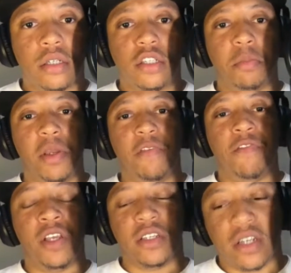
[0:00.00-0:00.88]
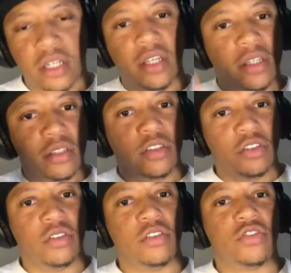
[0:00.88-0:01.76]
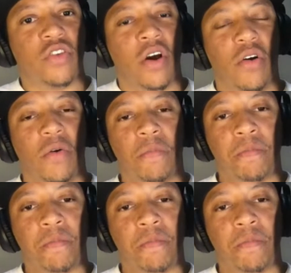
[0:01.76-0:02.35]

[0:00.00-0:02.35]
to be physically strong.